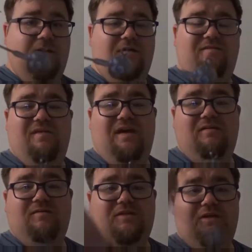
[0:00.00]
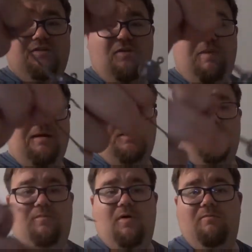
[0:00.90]
thing, so it sort of bounces on
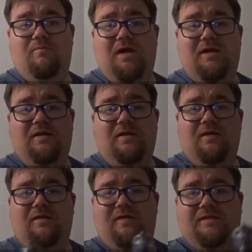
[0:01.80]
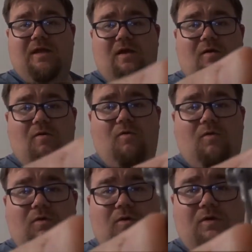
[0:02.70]
the bottom, and there's a hole
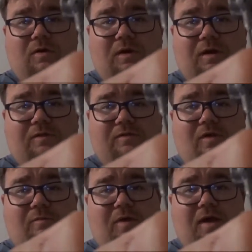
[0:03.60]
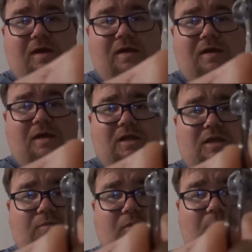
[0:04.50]
in the top there.
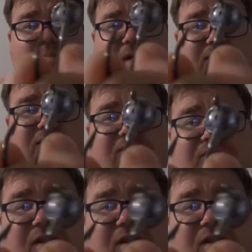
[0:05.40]
You put a plastic fin